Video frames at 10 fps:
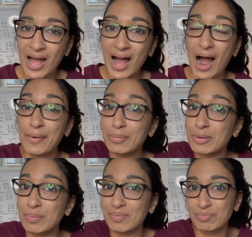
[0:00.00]
I would
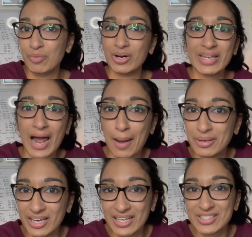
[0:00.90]
be more than happy to
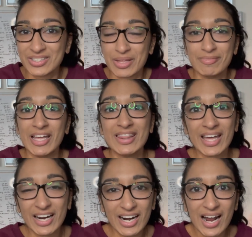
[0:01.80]
answer them in
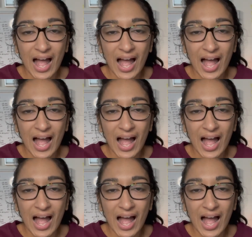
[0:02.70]
there.